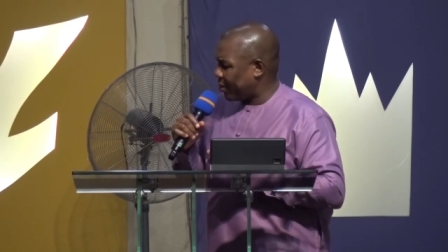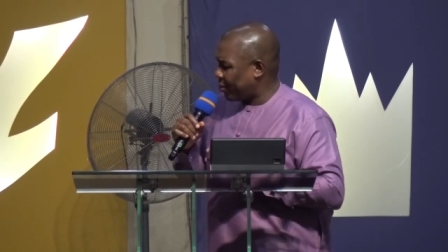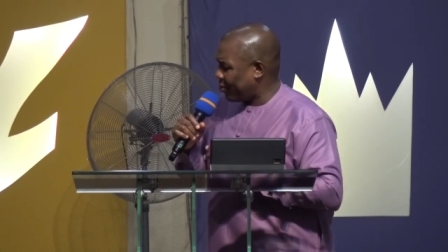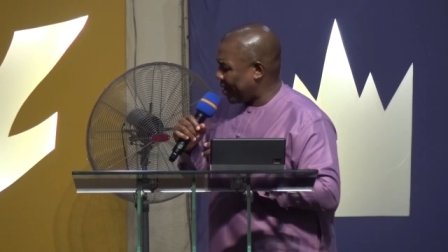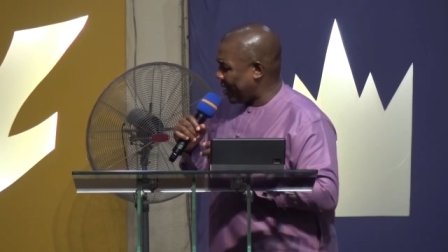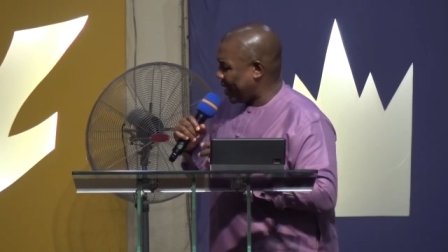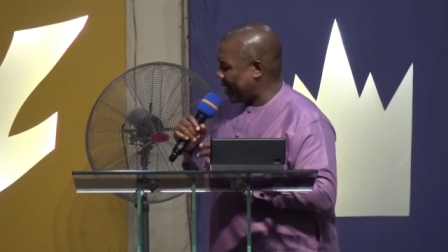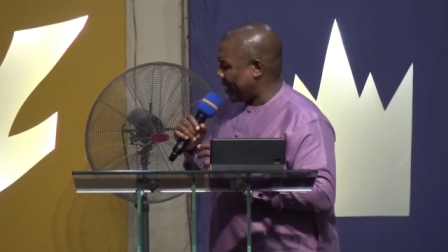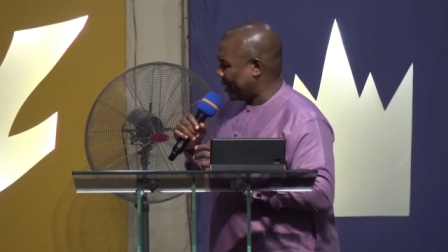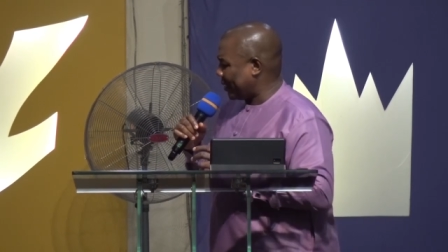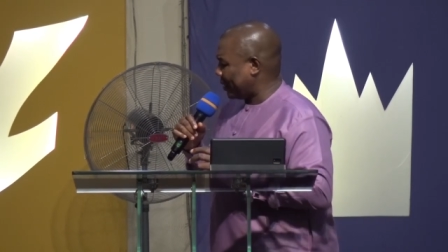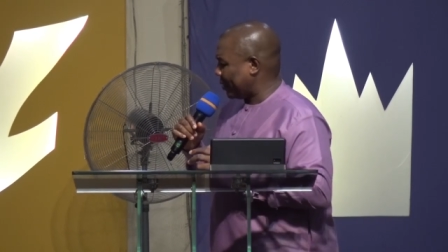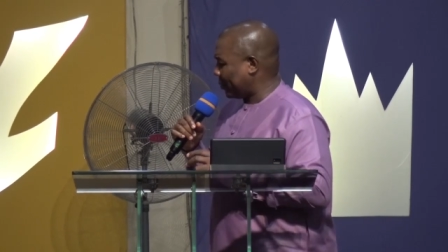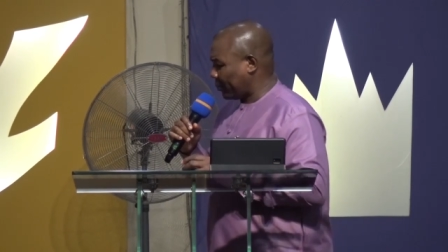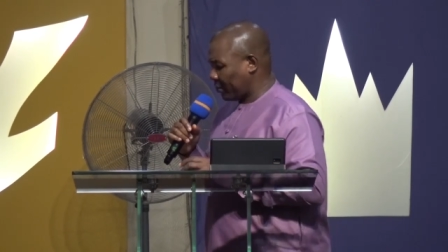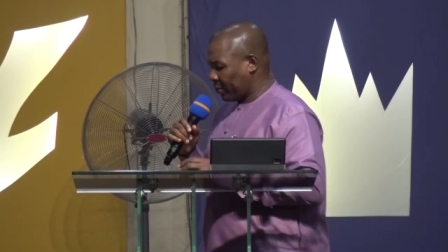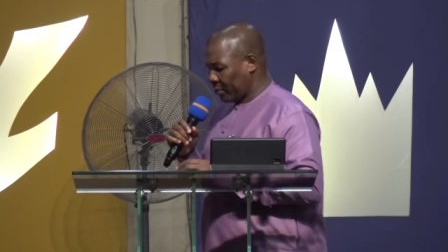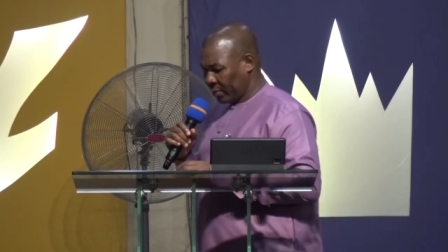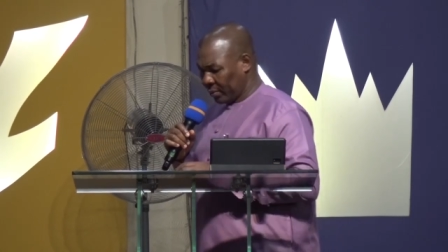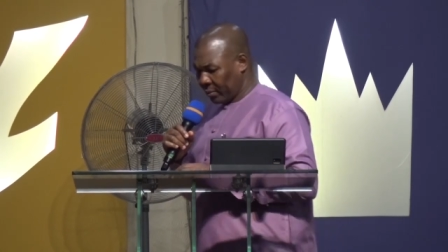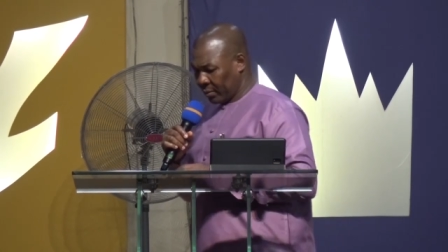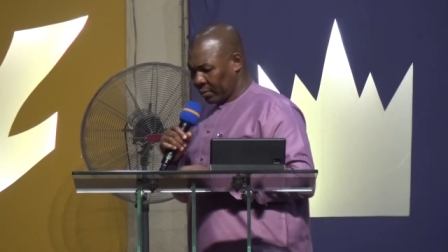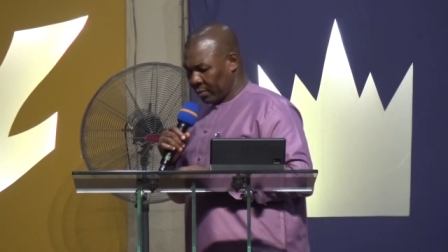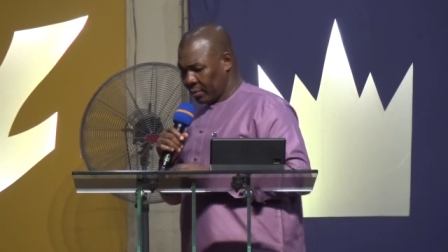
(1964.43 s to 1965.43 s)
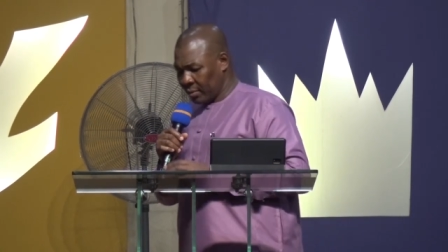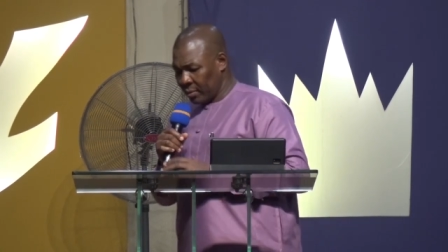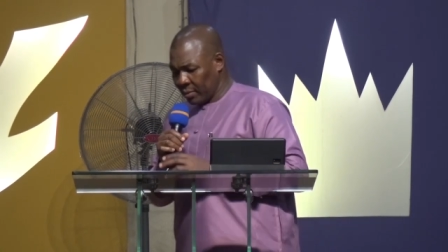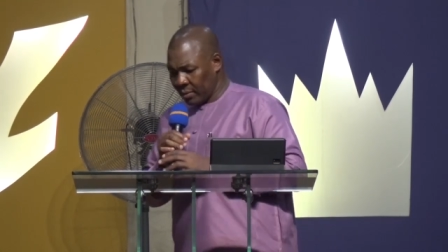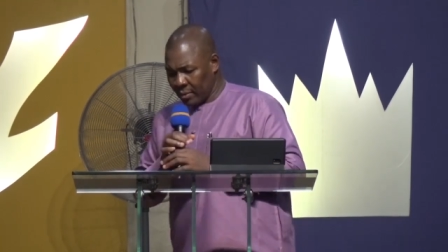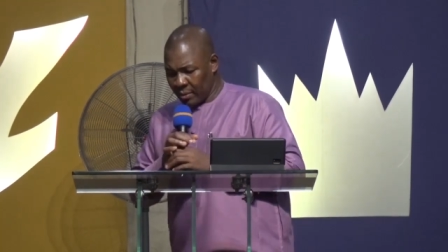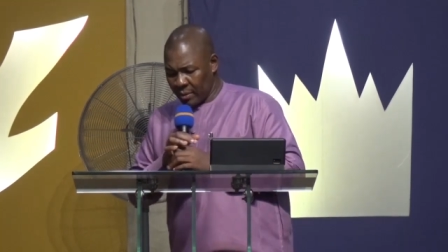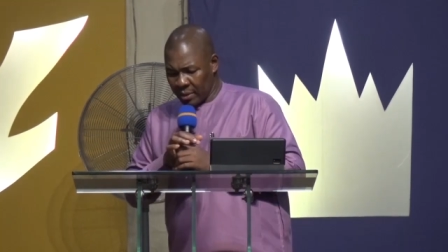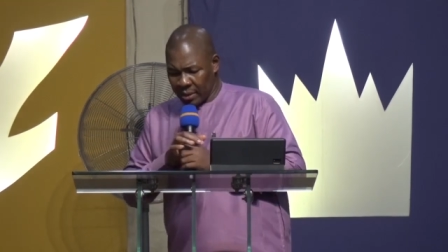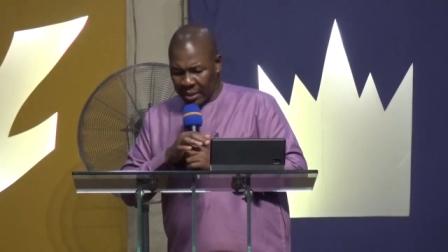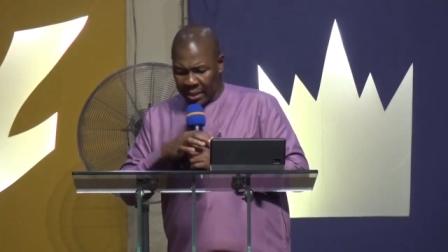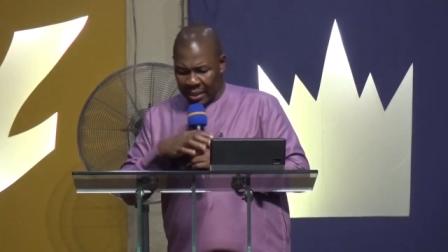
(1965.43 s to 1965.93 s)
1?
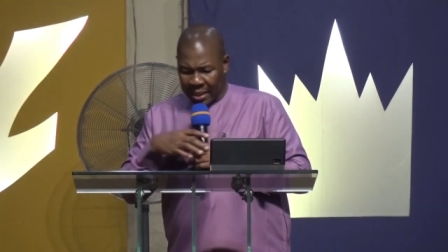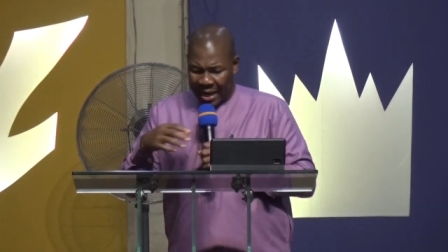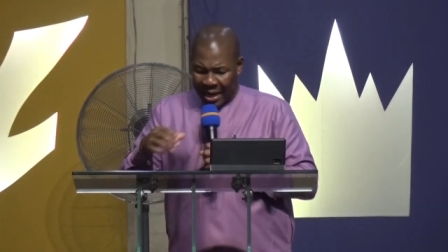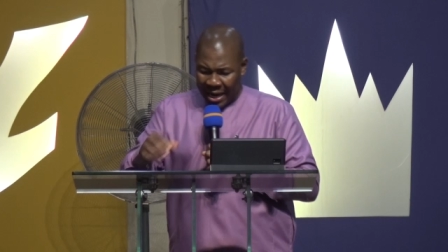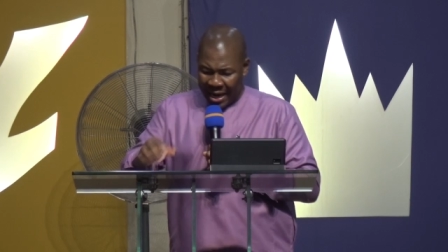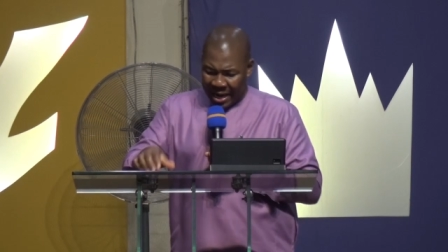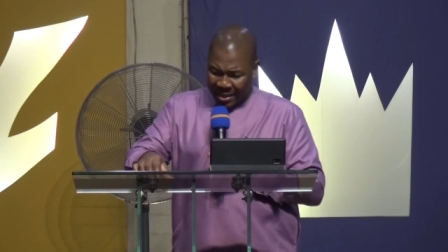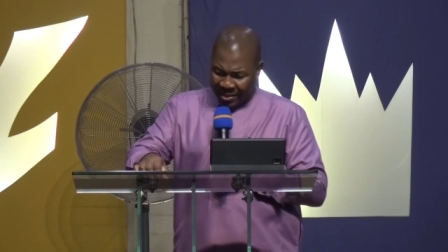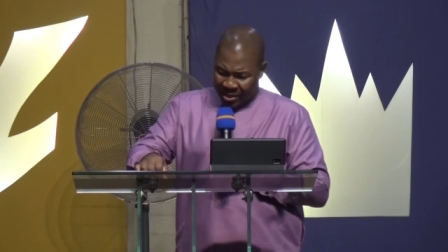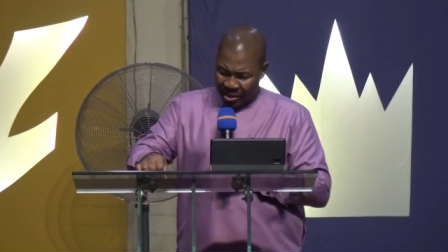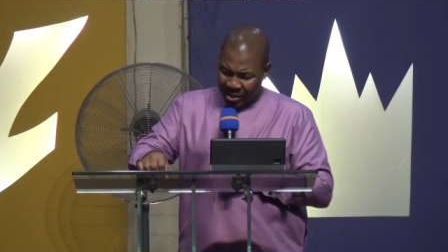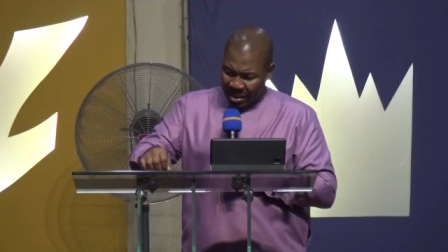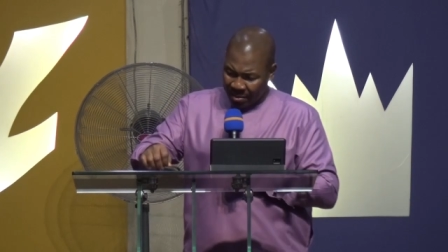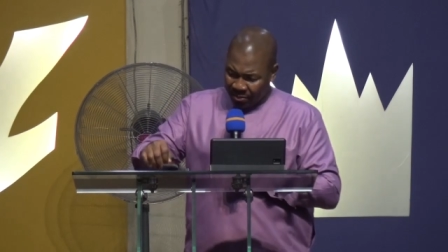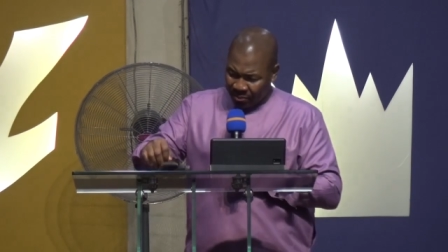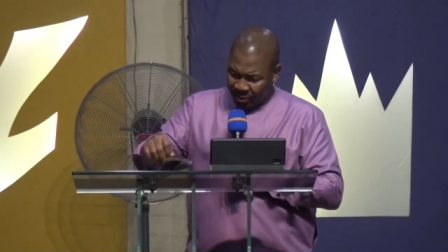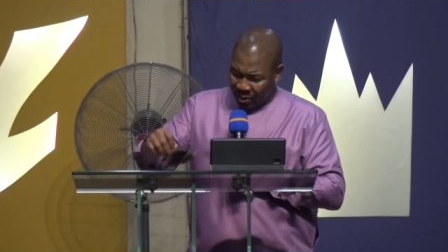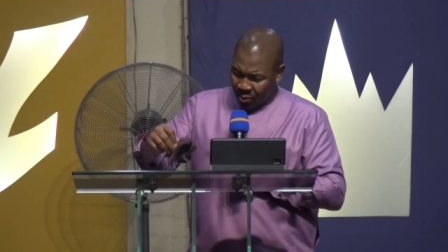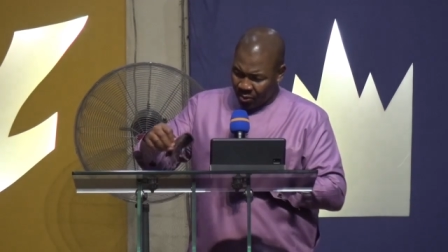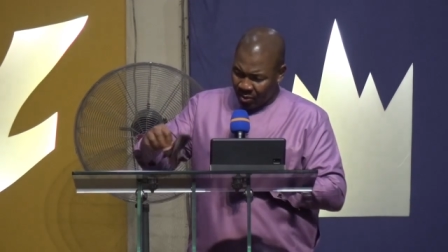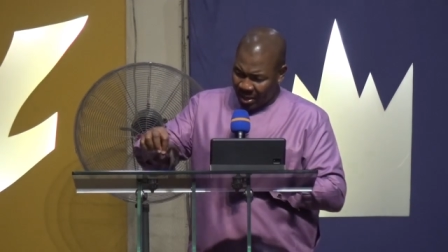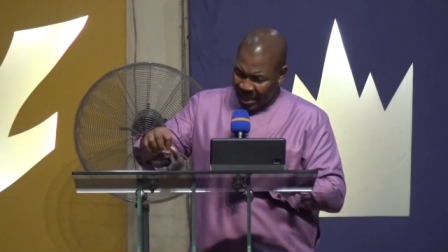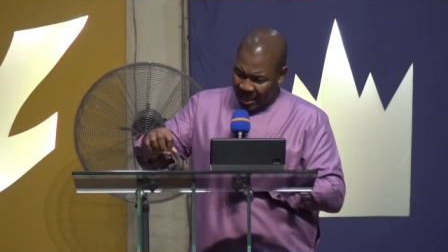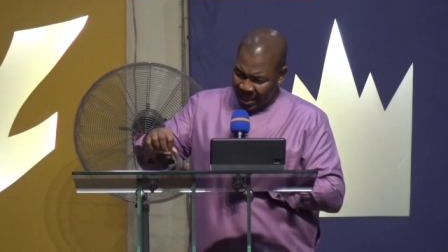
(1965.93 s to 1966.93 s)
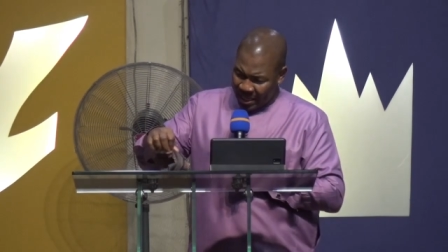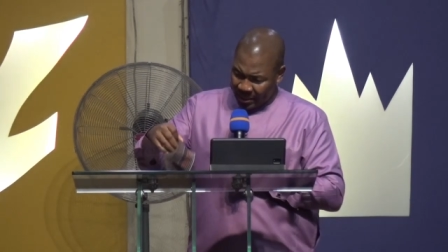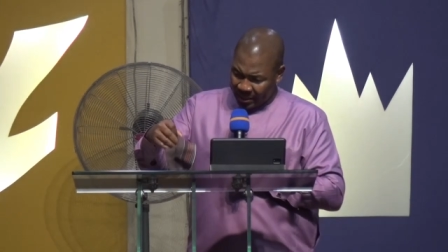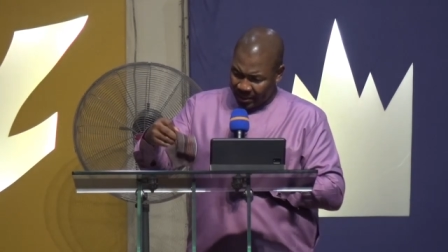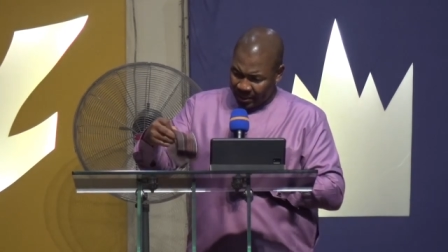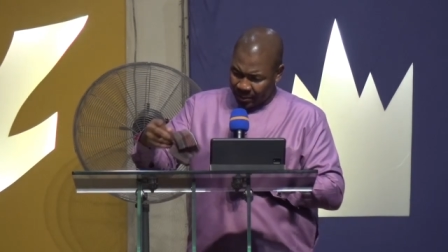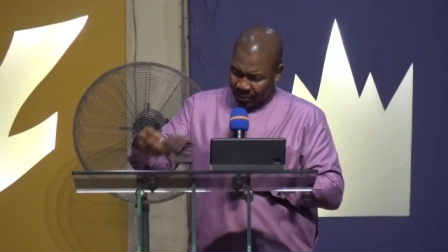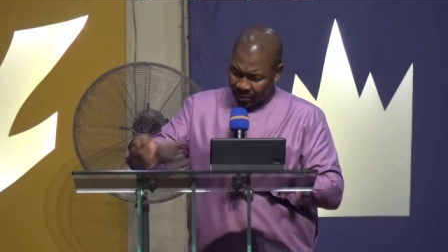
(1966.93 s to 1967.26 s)
Acts, chapter 1.